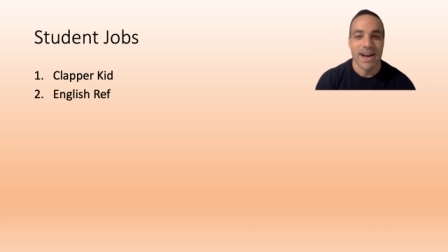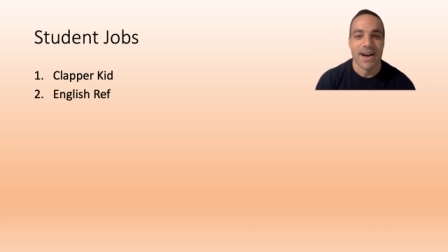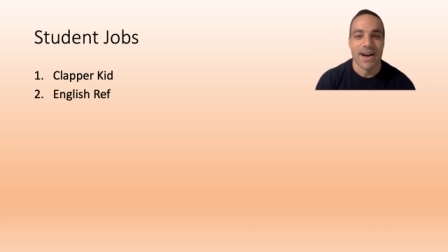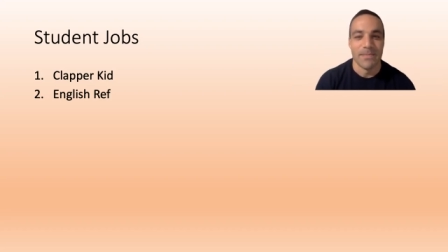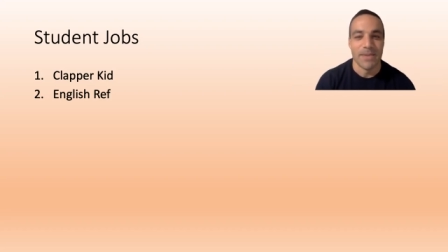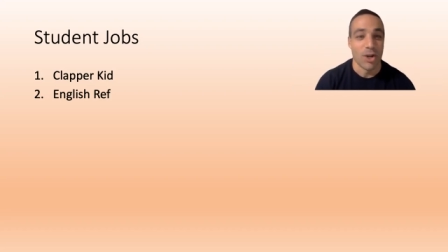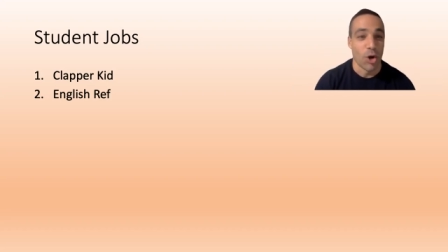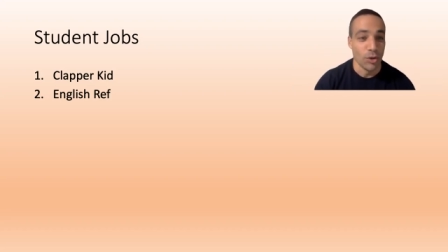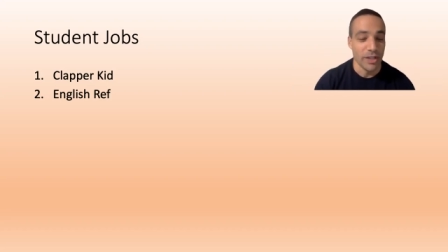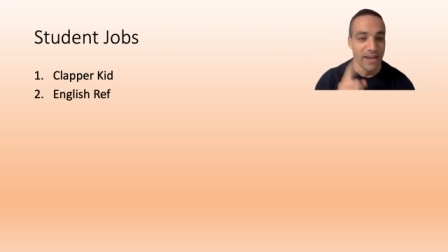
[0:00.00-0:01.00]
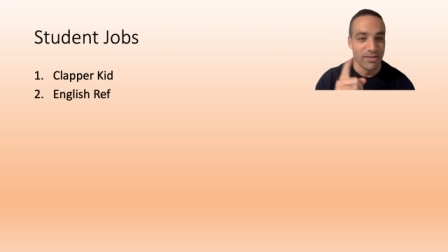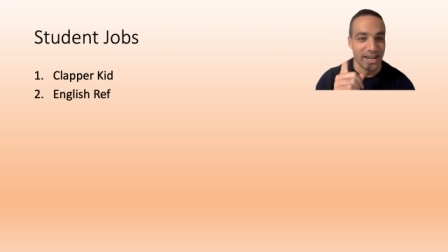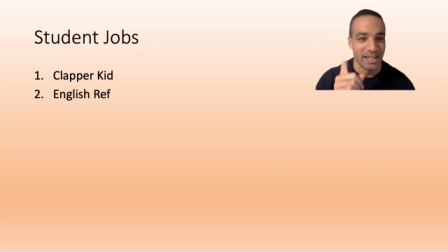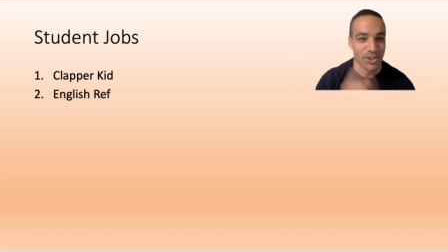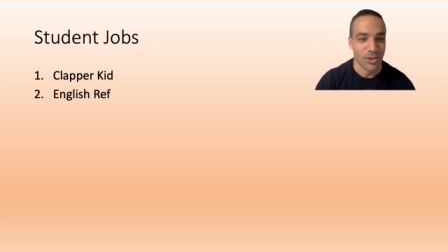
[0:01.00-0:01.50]
Um, it only ever
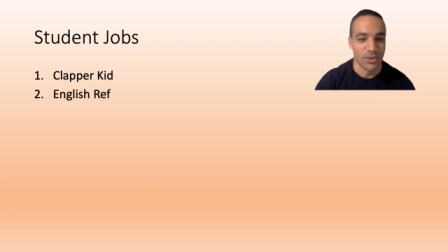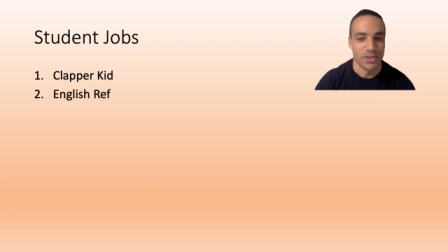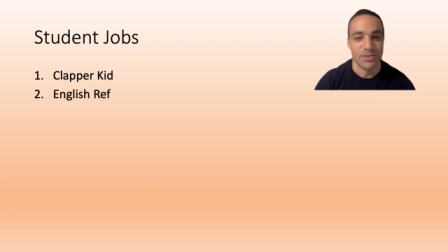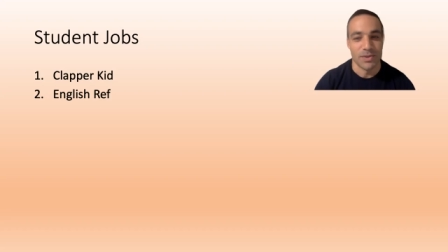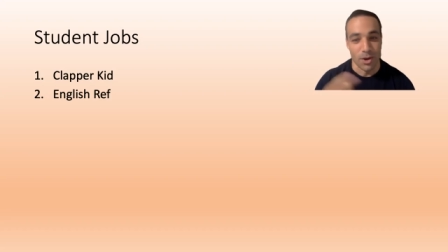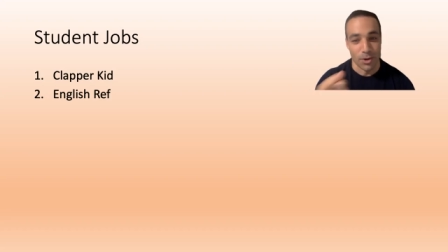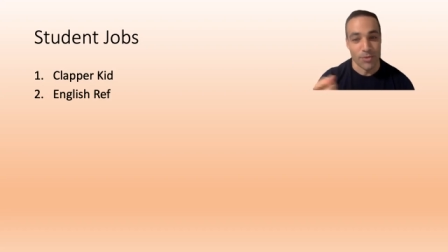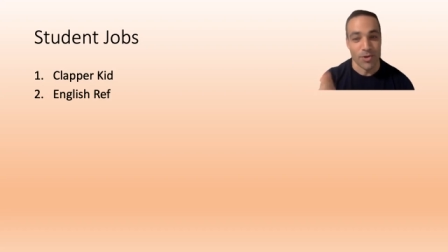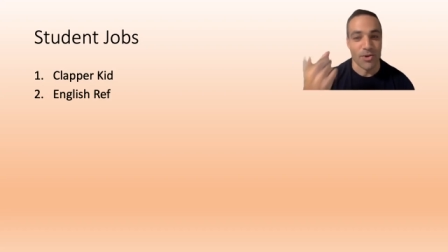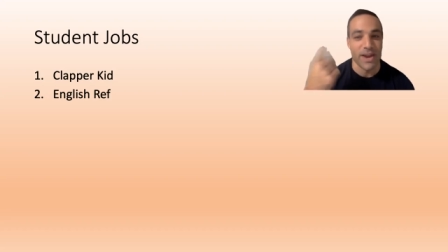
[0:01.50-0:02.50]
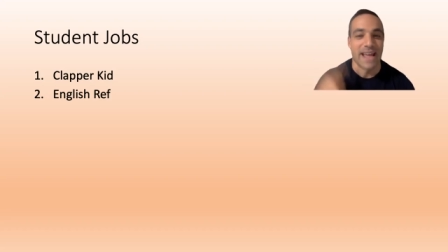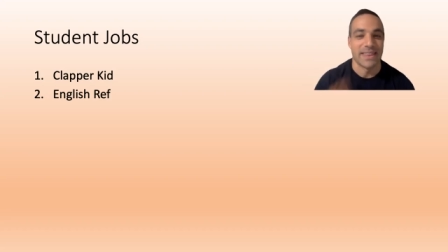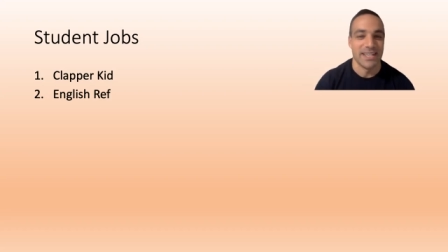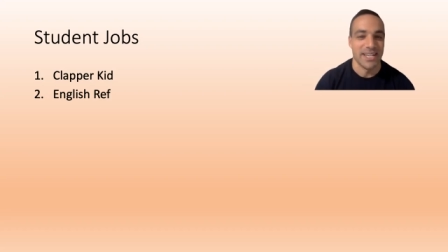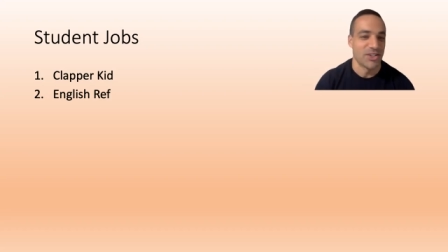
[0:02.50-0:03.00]
gets used to, or thrown at
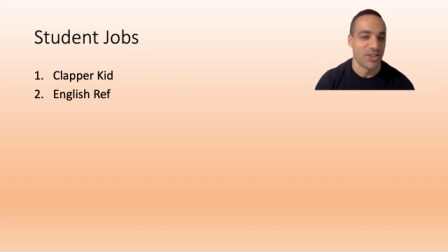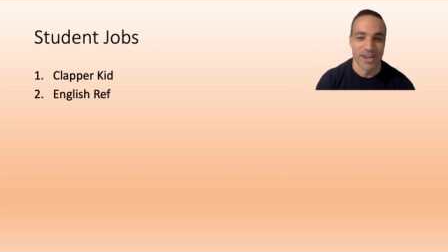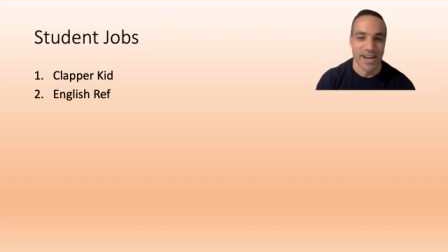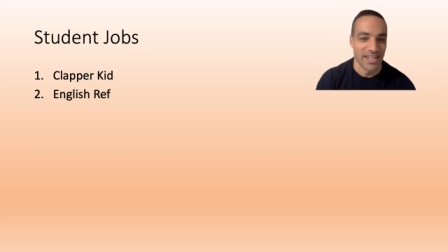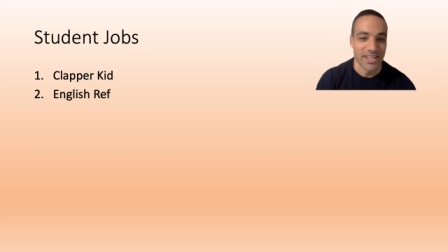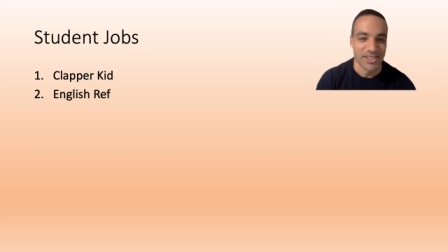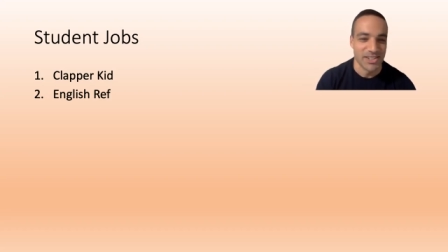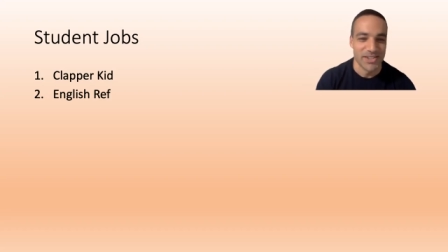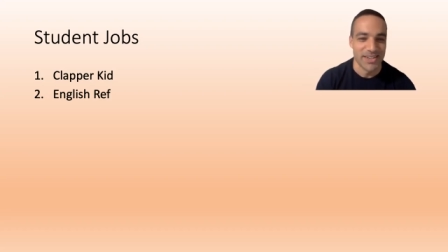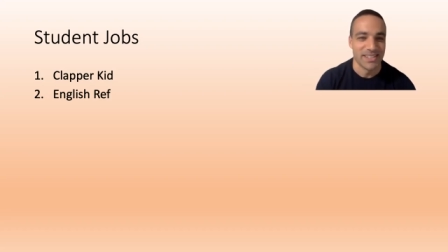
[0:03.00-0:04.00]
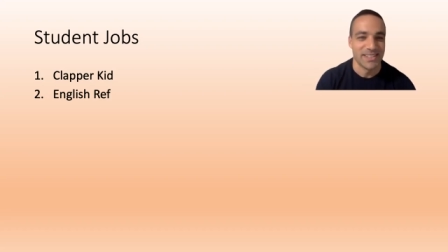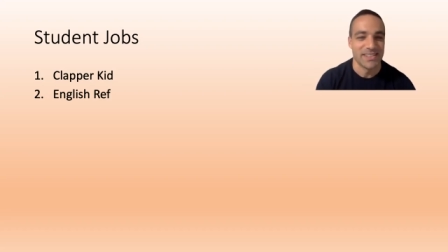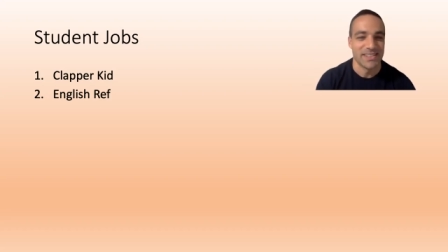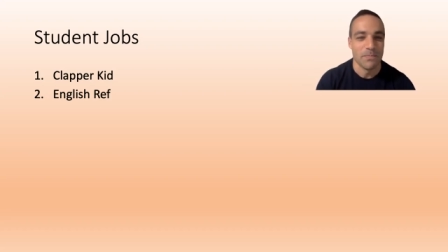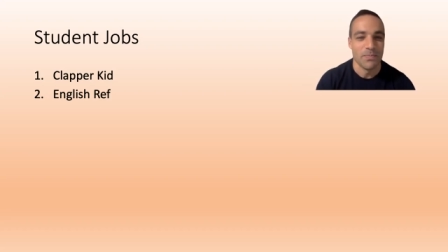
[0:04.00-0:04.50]
the teacher, not at other students.